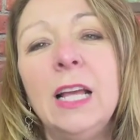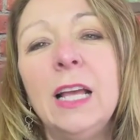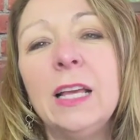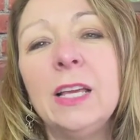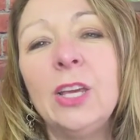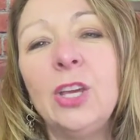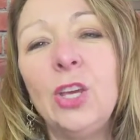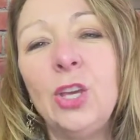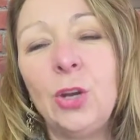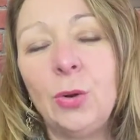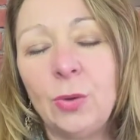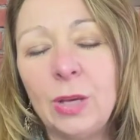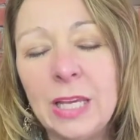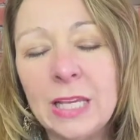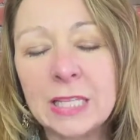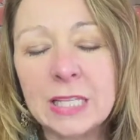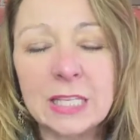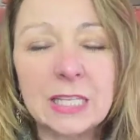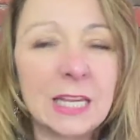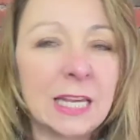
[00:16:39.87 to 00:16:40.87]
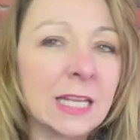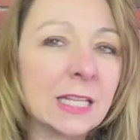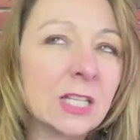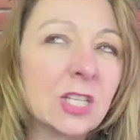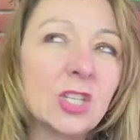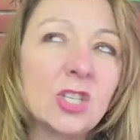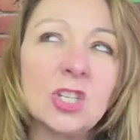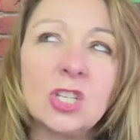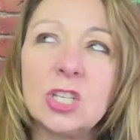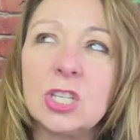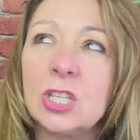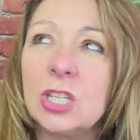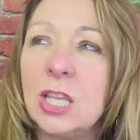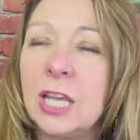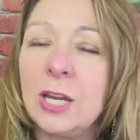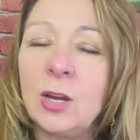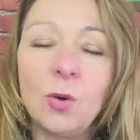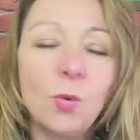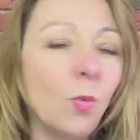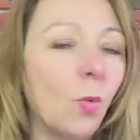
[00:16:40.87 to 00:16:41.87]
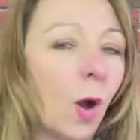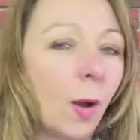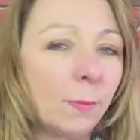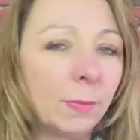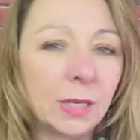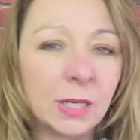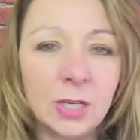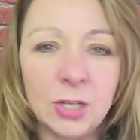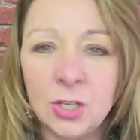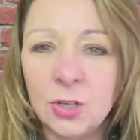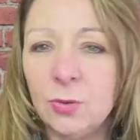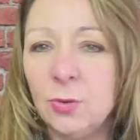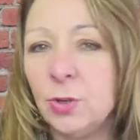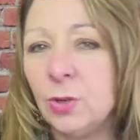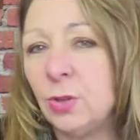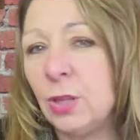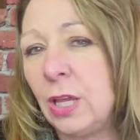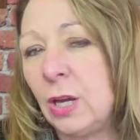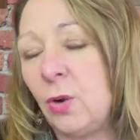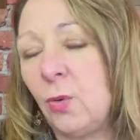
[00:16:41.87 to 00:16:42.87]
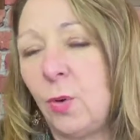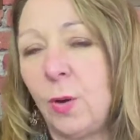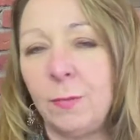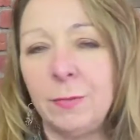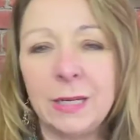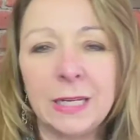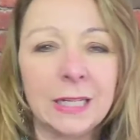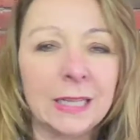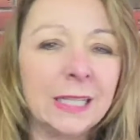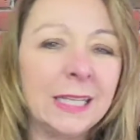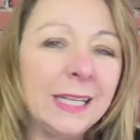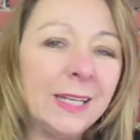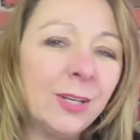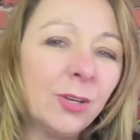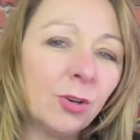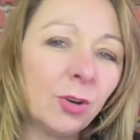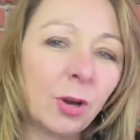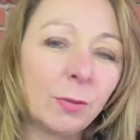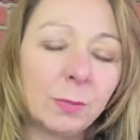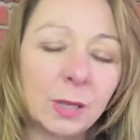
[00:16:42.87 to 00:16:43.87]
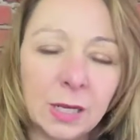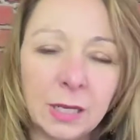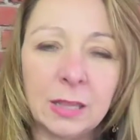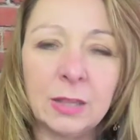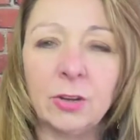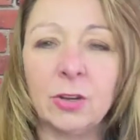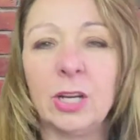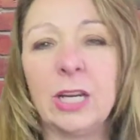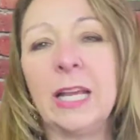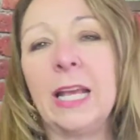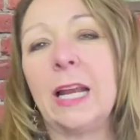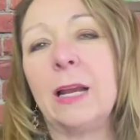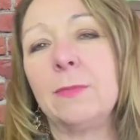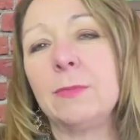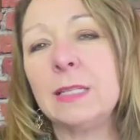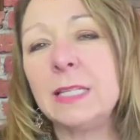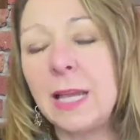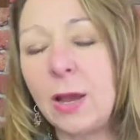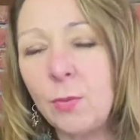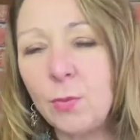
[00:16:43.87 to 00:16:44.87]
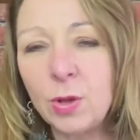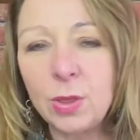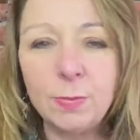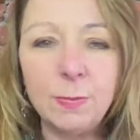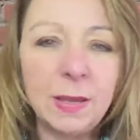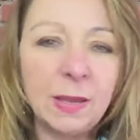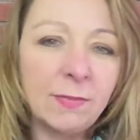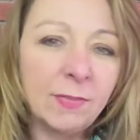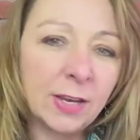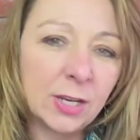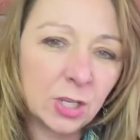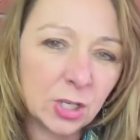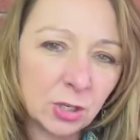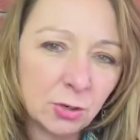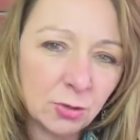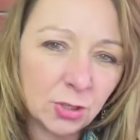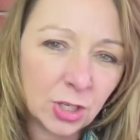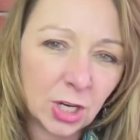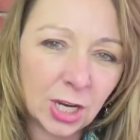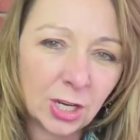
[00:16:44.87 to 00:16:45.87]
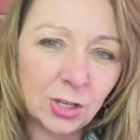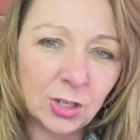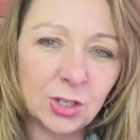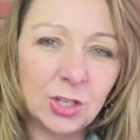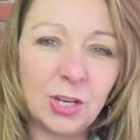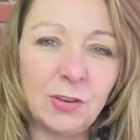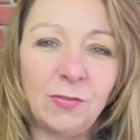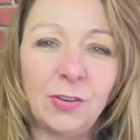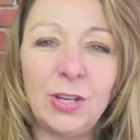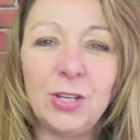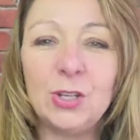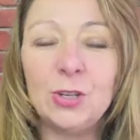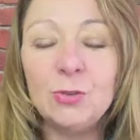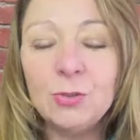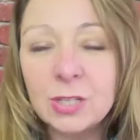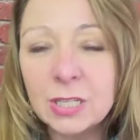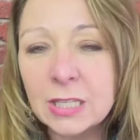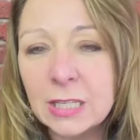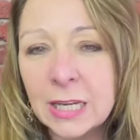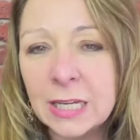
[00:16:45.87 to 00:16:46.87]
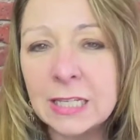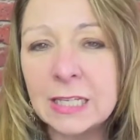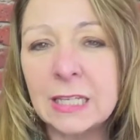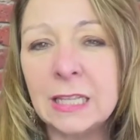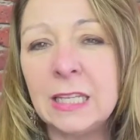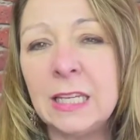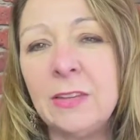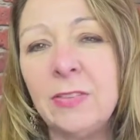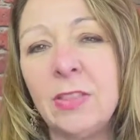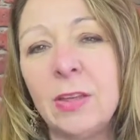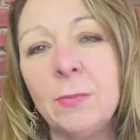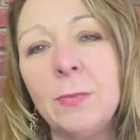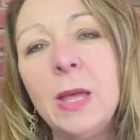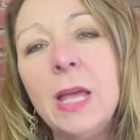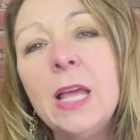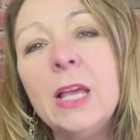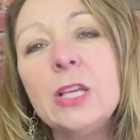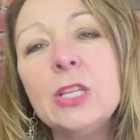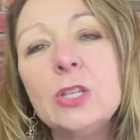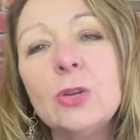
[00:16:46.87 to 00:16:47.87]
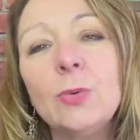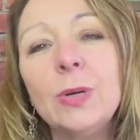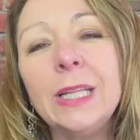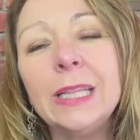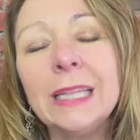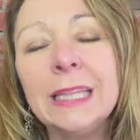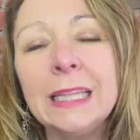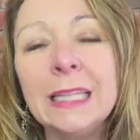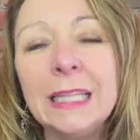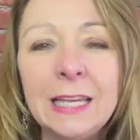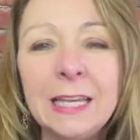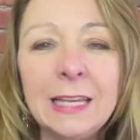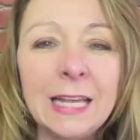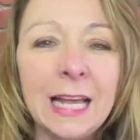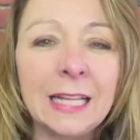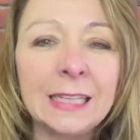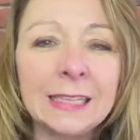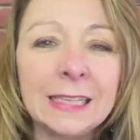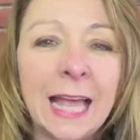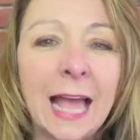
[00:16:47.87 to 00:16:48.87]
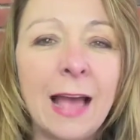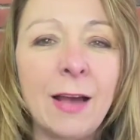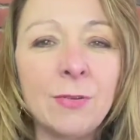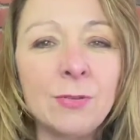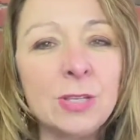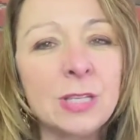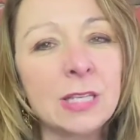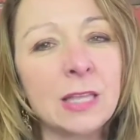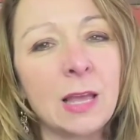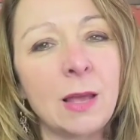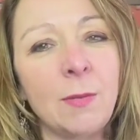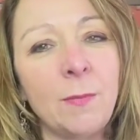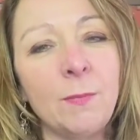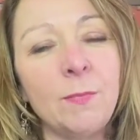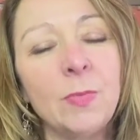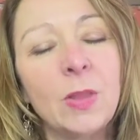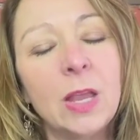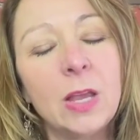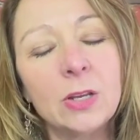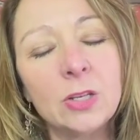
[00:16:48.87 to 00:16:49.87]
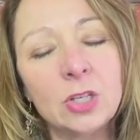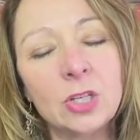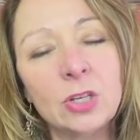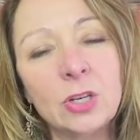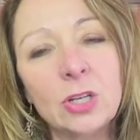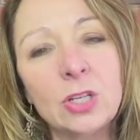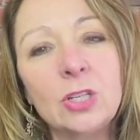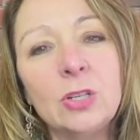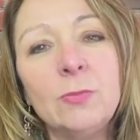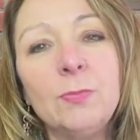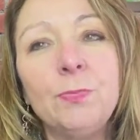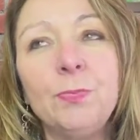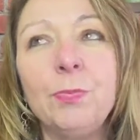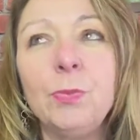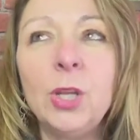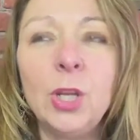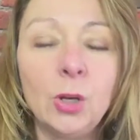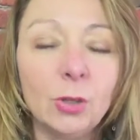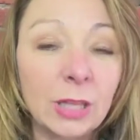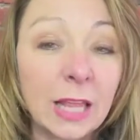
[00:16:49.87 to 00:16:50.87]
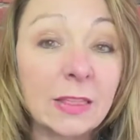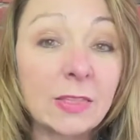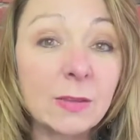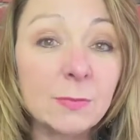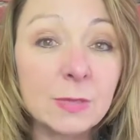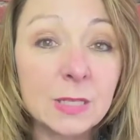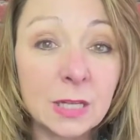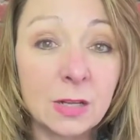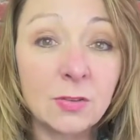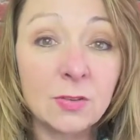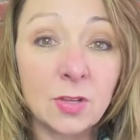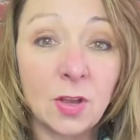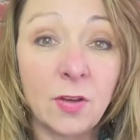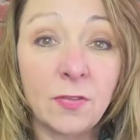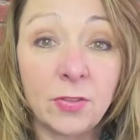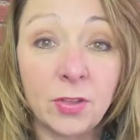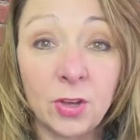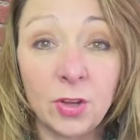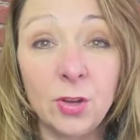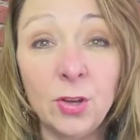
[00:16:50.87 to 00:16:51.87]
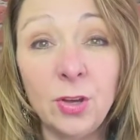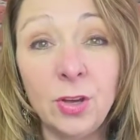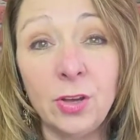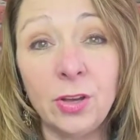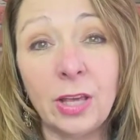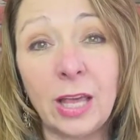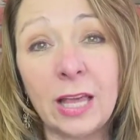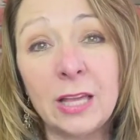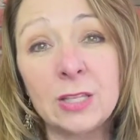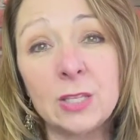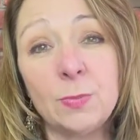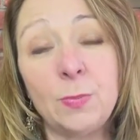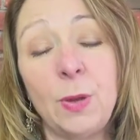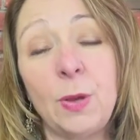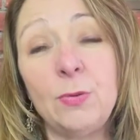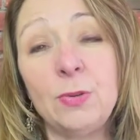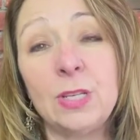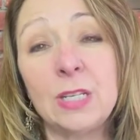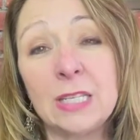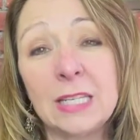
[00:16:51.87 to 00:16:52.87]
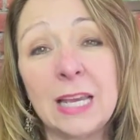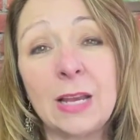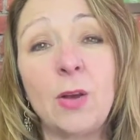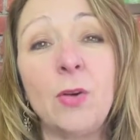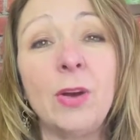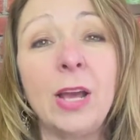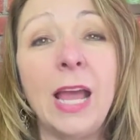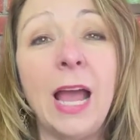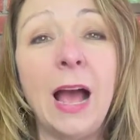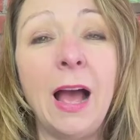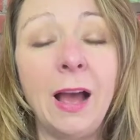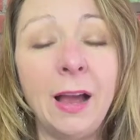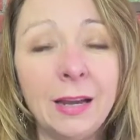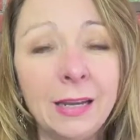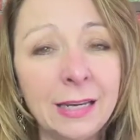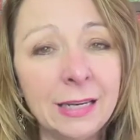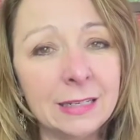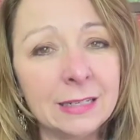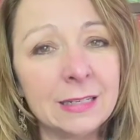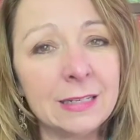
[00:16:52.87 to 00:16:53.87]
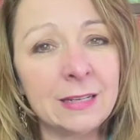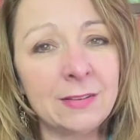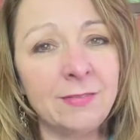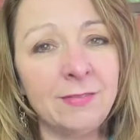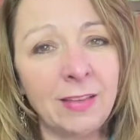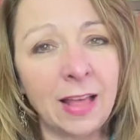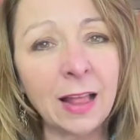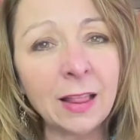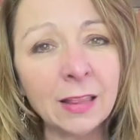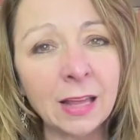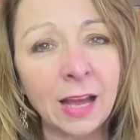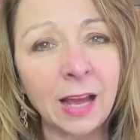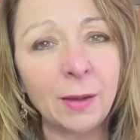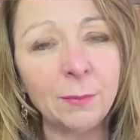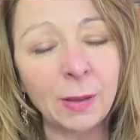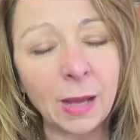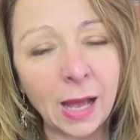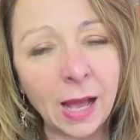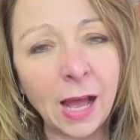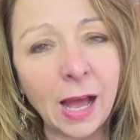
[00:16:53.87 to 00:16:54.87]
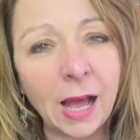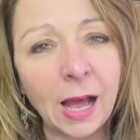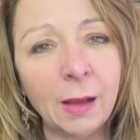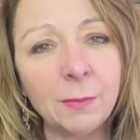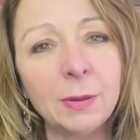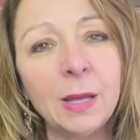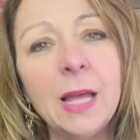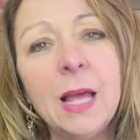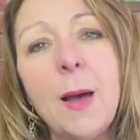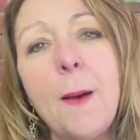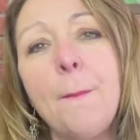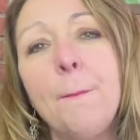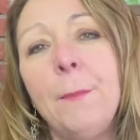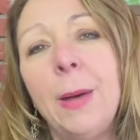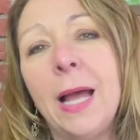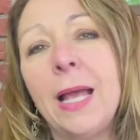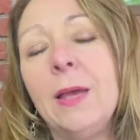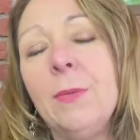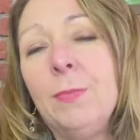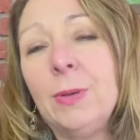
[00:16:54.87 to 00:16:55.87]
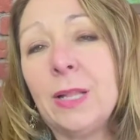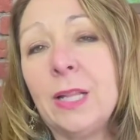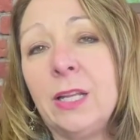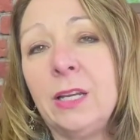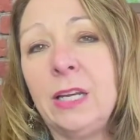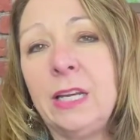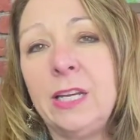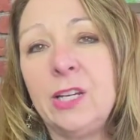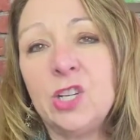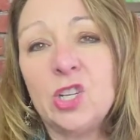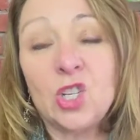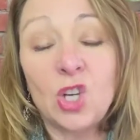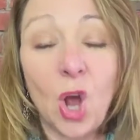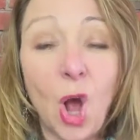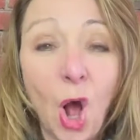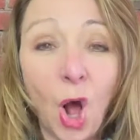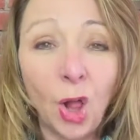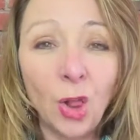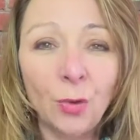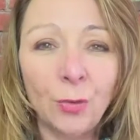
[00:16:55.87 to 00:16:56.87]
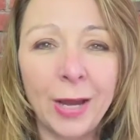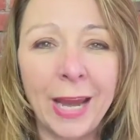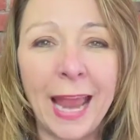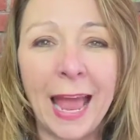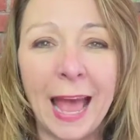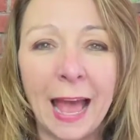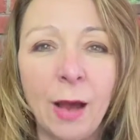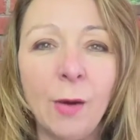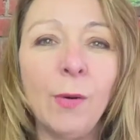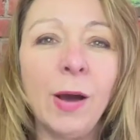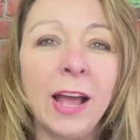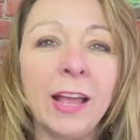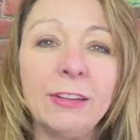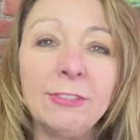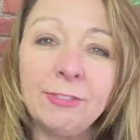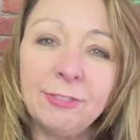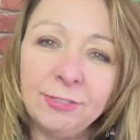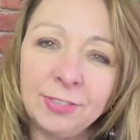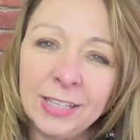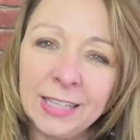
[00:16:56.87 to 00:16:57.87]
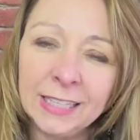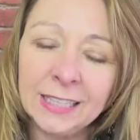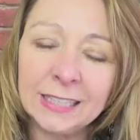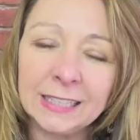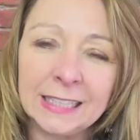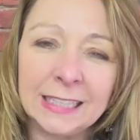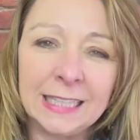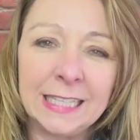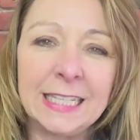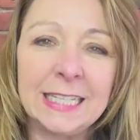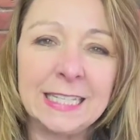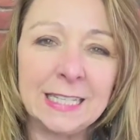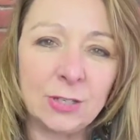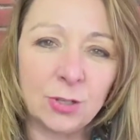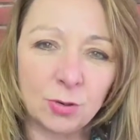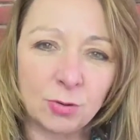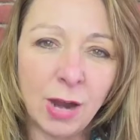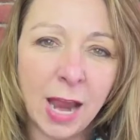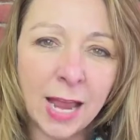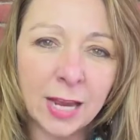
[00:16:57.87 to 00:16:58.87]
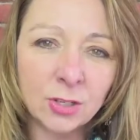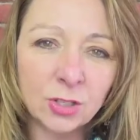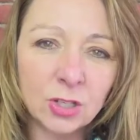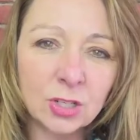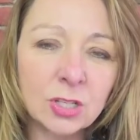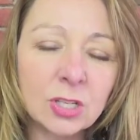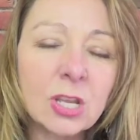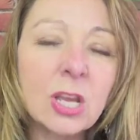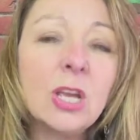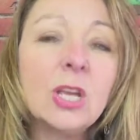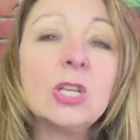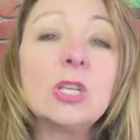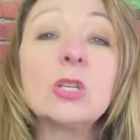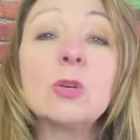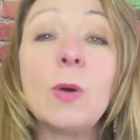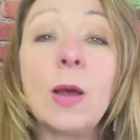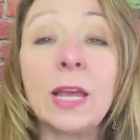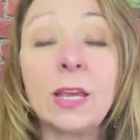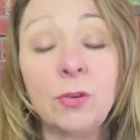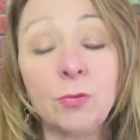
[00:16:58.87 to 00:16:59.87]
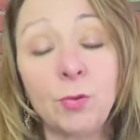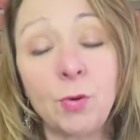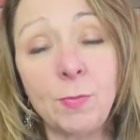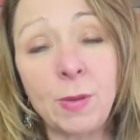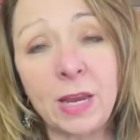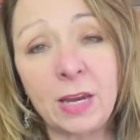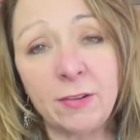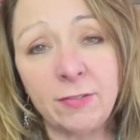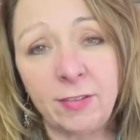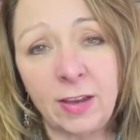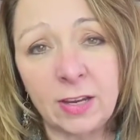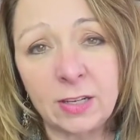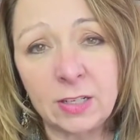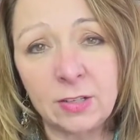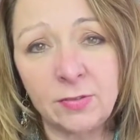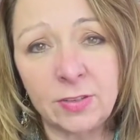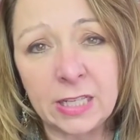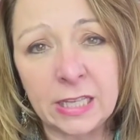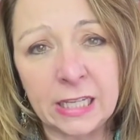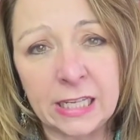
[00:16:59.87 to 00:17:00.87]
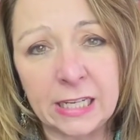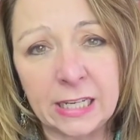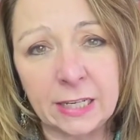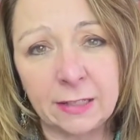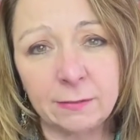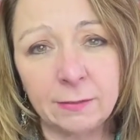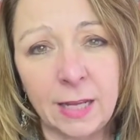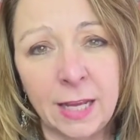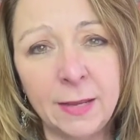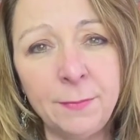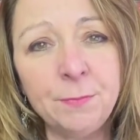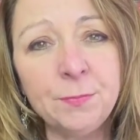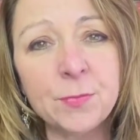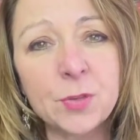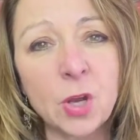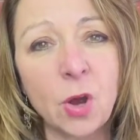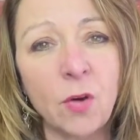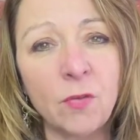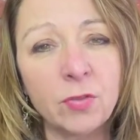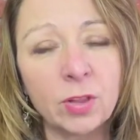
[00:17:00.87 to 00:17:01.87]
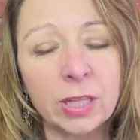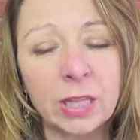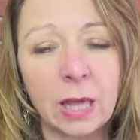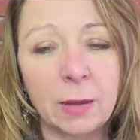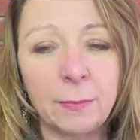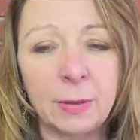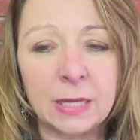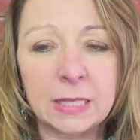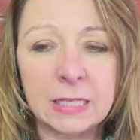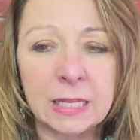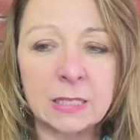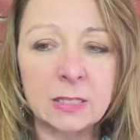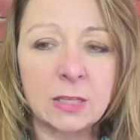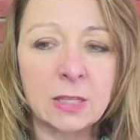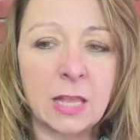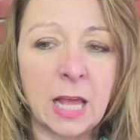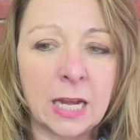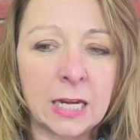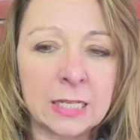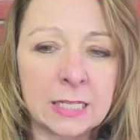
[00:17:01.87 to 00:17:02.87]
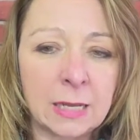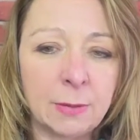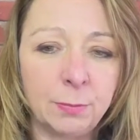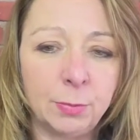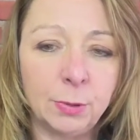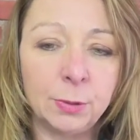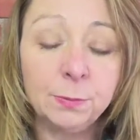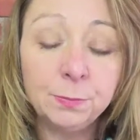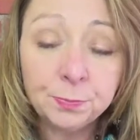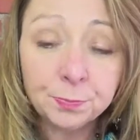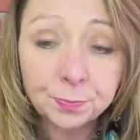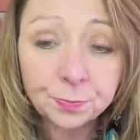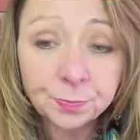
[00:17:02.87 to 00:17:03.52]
It's just they don't want me to do it, or they don't want me to lead it, or they're going to get upset with me if I do change, if I do decide to lead them. So it allows them to let themselves off the hook, as opposed to saying, okay, I need to develop up my ability to tolerate how I feel in these interactions so I can remain effective in leading. Okay, so hopefully that makes sense on that example.